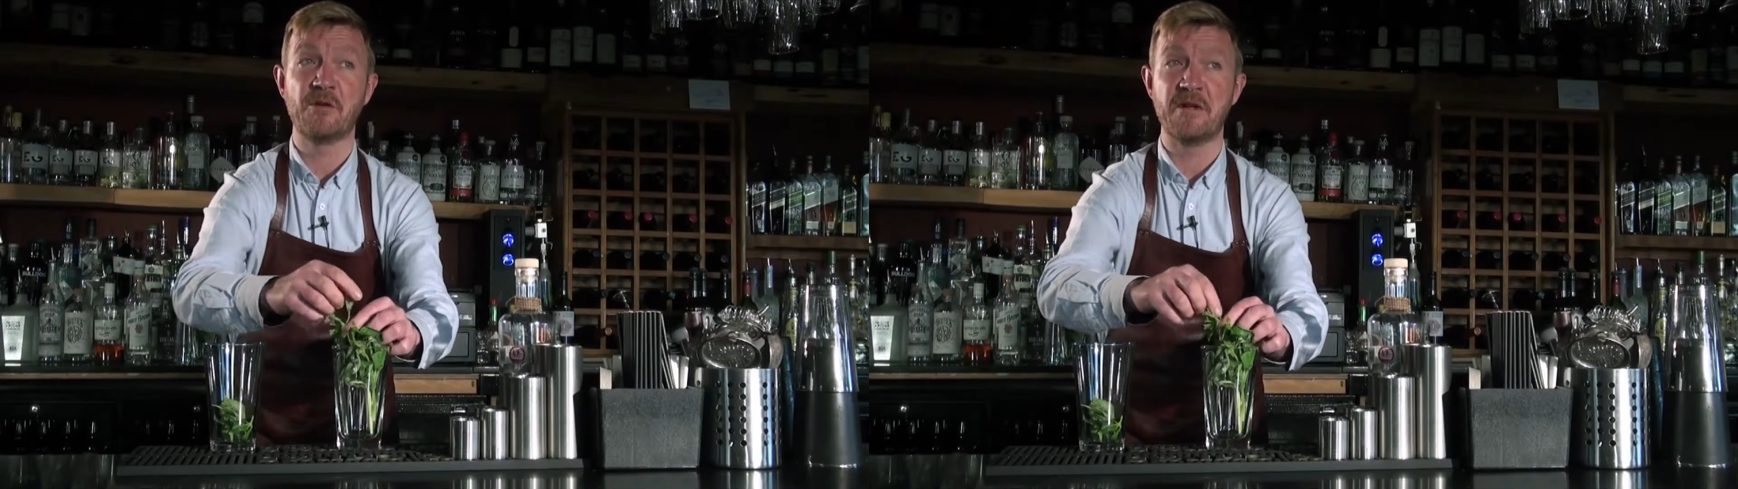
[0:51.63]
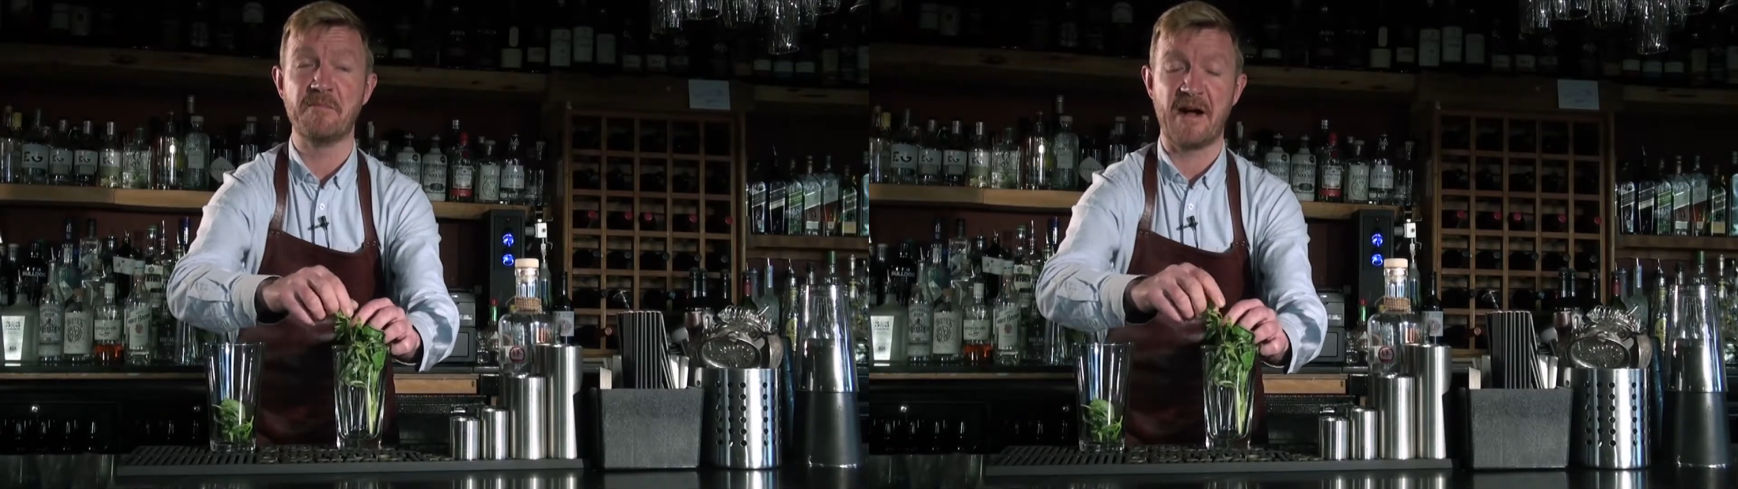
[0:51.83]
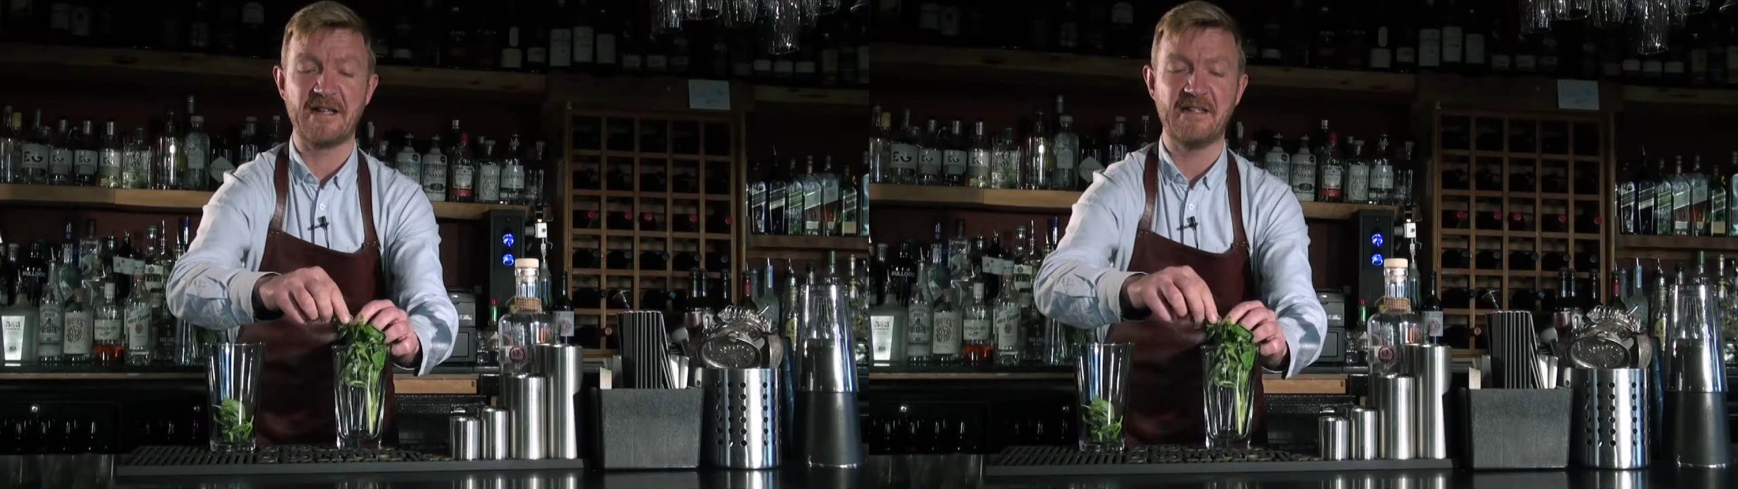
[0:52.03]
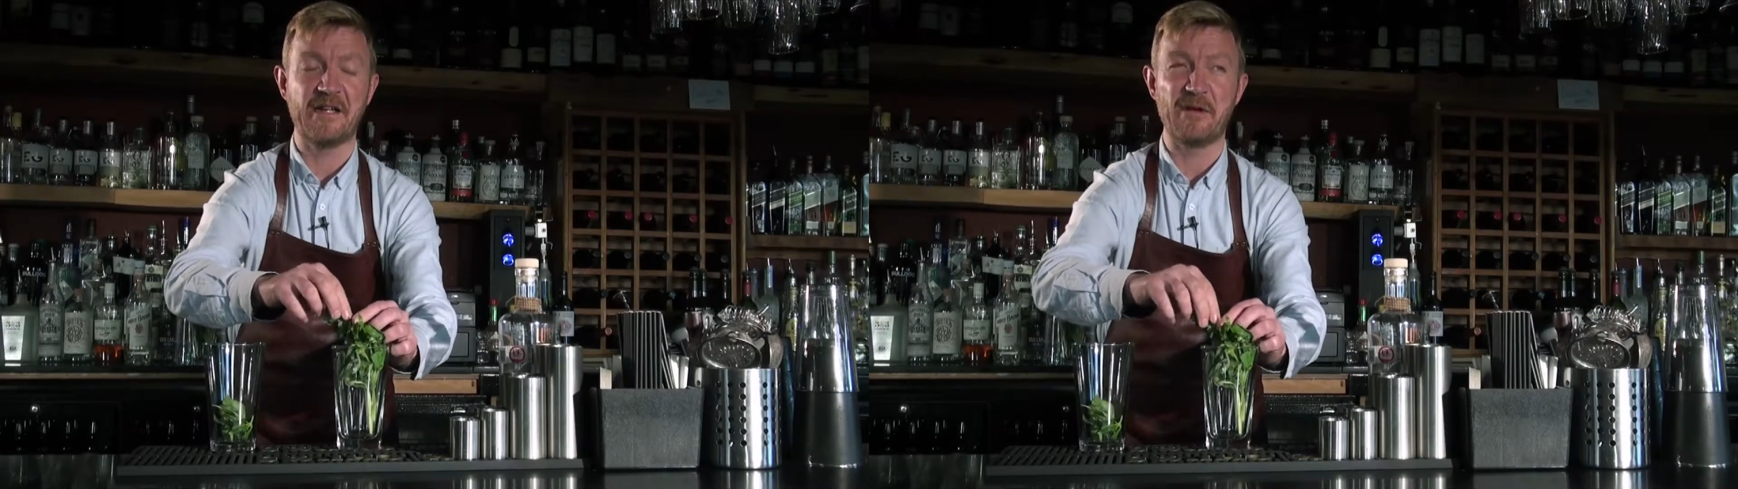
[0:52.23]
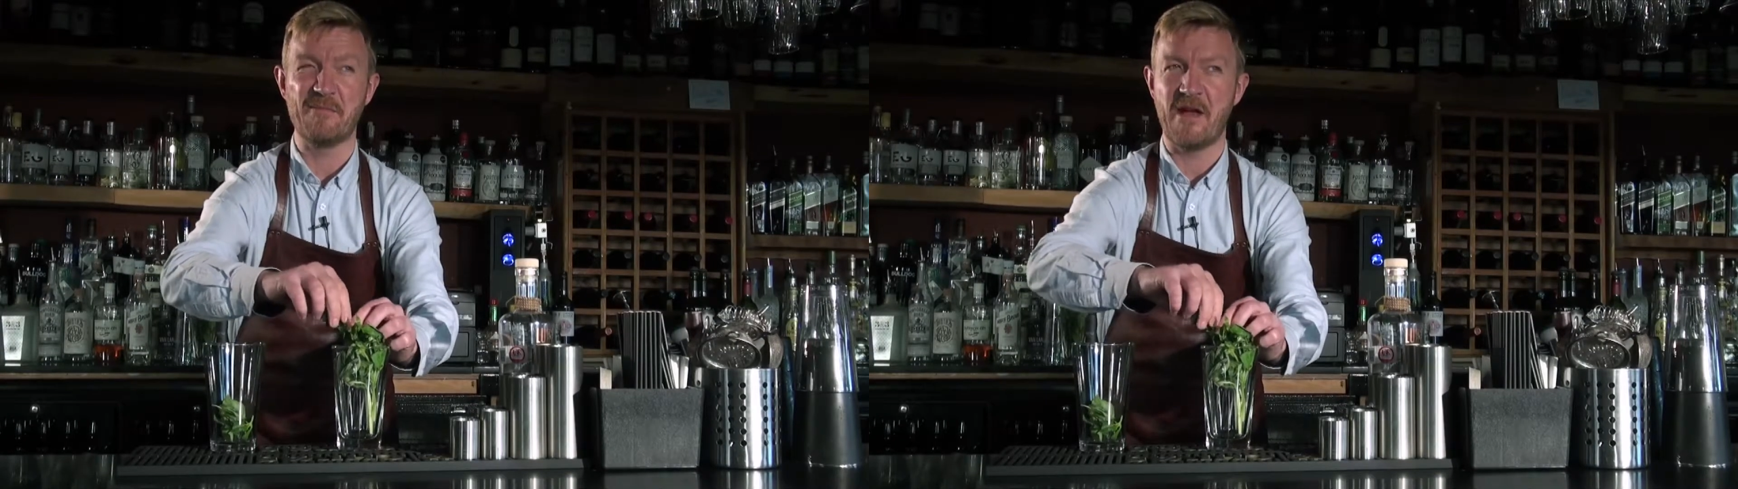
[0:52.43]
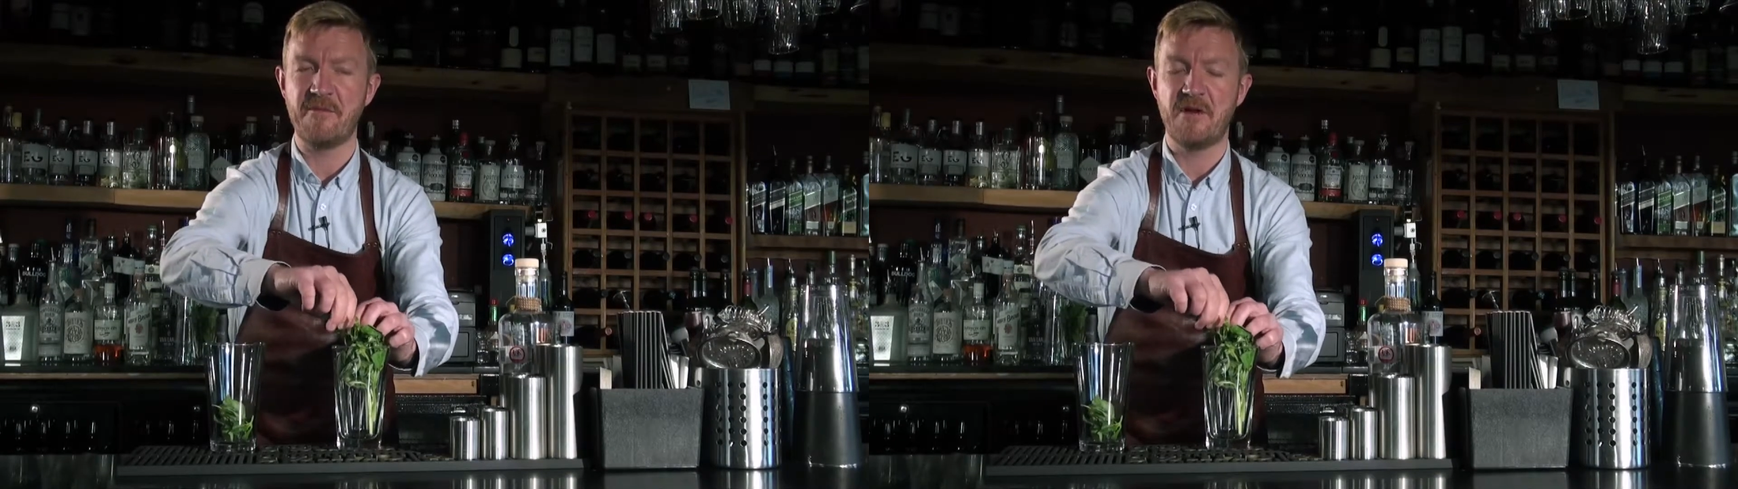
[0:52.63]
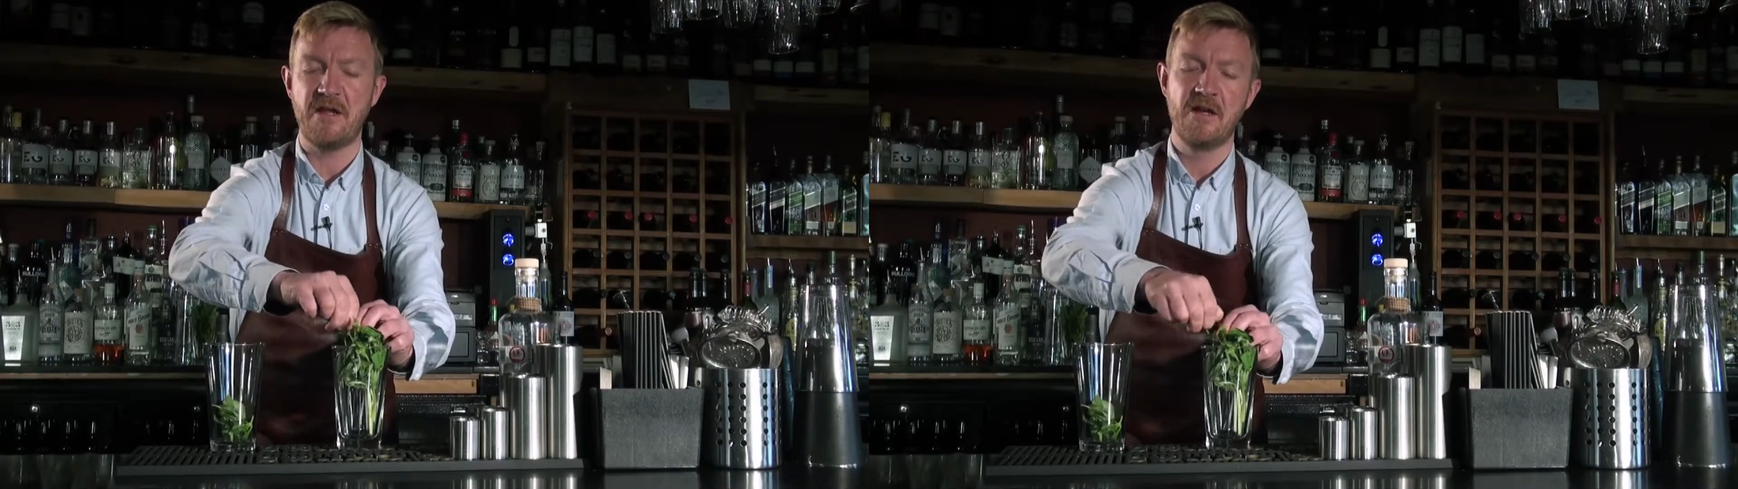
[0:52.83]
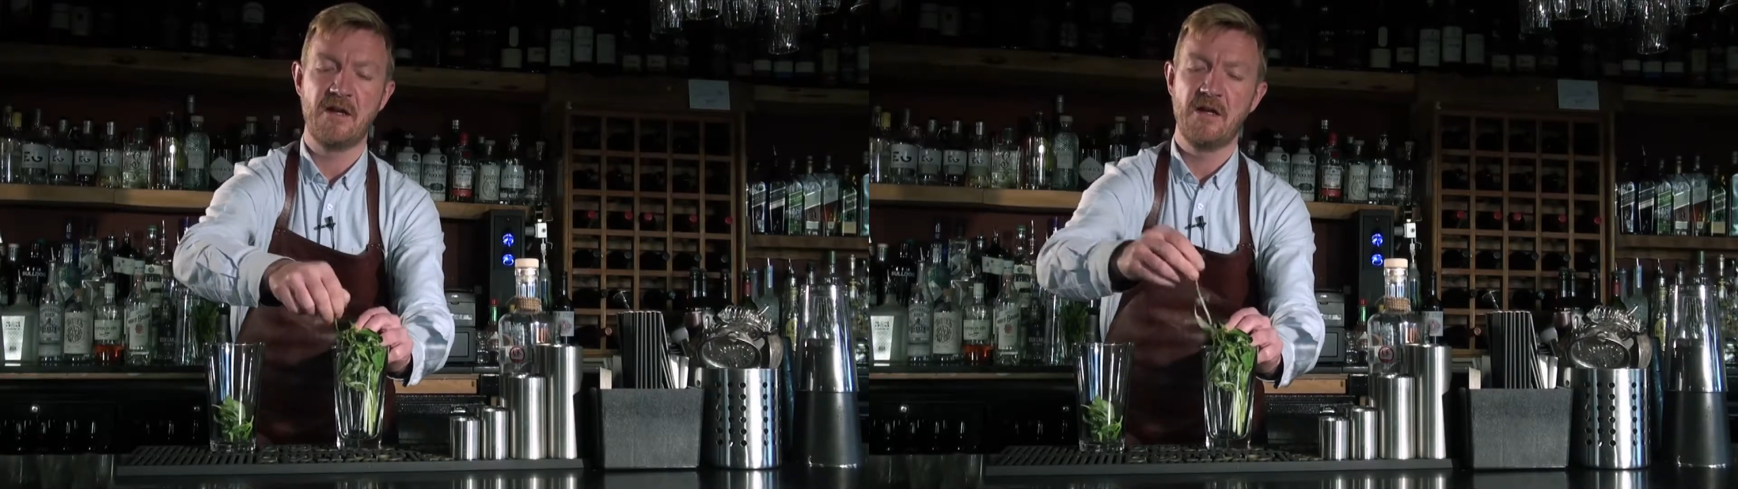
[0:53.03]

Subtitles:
quite basil-y, quite peppery.